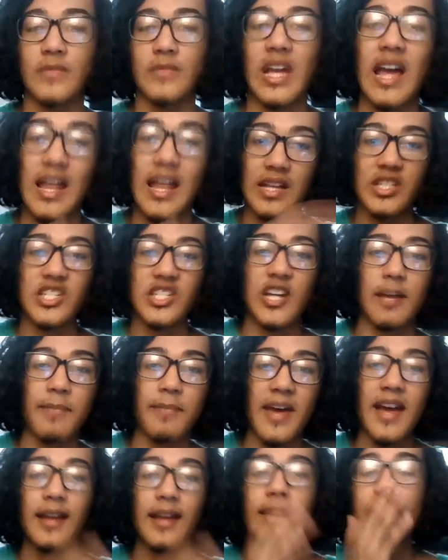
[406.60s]
check
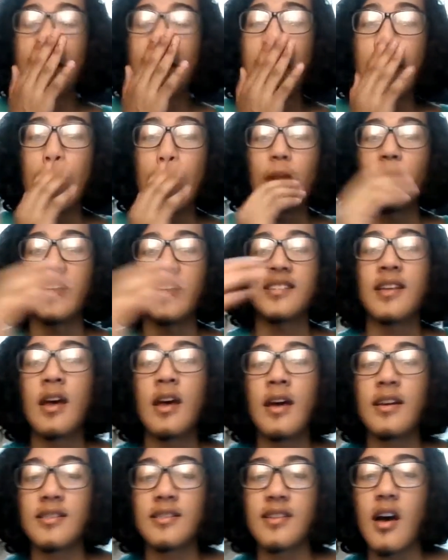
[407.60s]
back. Anyways,
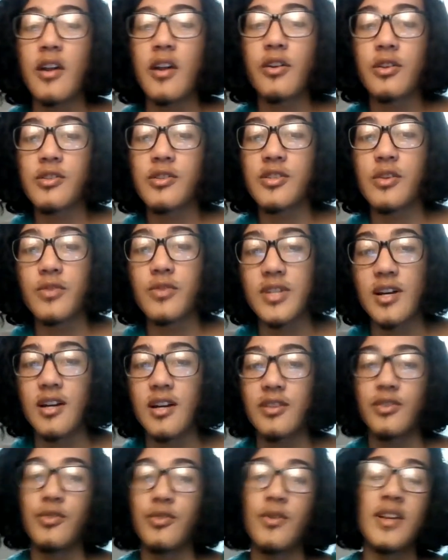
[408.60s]
his daughter is
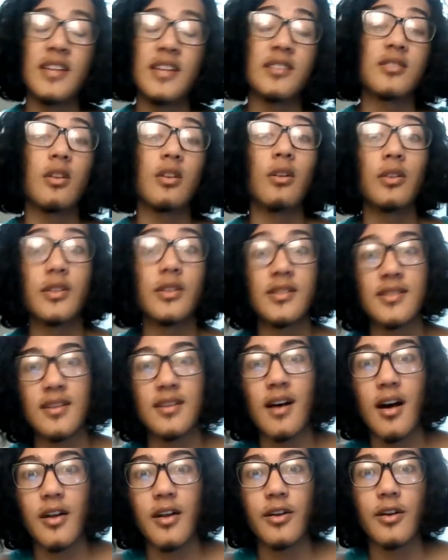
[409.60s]
Otaku. He sold his
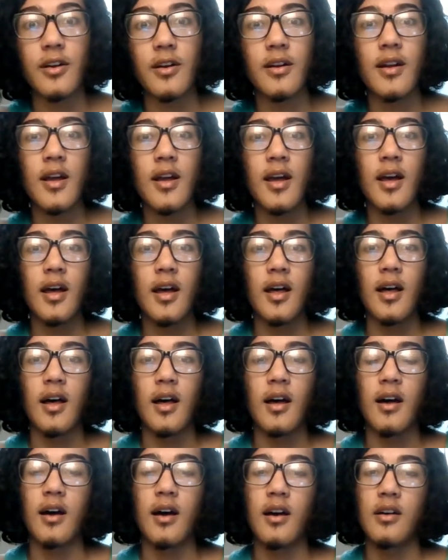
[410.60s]
daughter
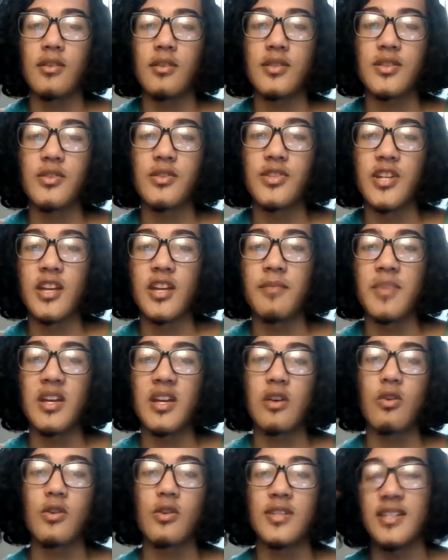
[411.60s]
so she could be a
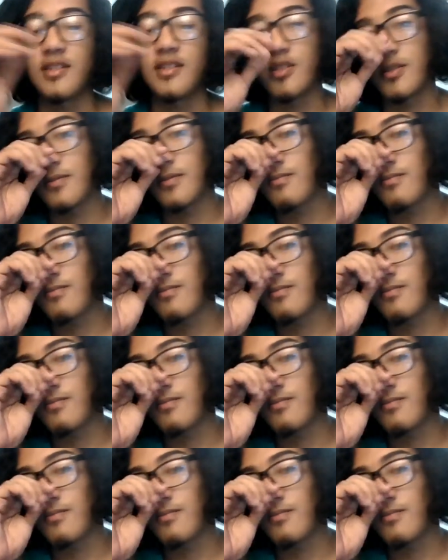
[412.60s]
courtesan,